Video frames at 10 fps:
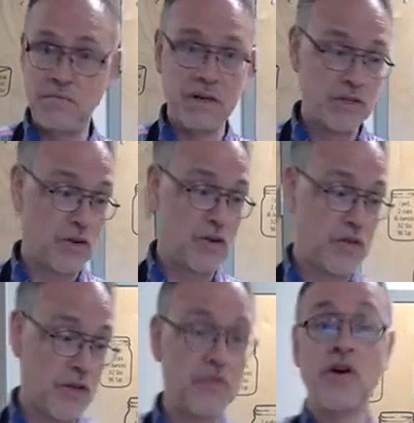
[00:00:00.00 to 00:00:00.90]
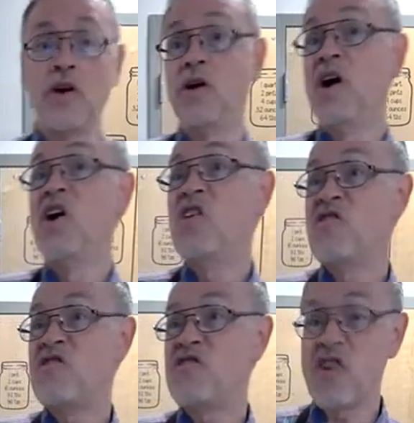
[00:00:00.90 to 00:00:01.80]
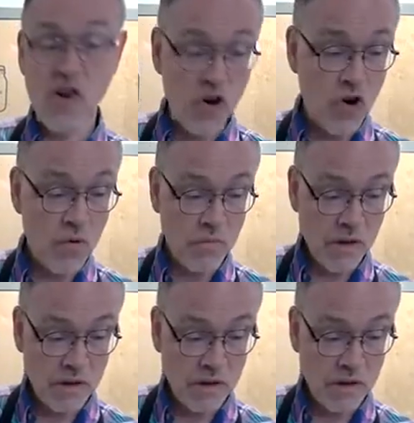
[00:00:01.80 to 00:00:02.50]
Make sure that they're firm.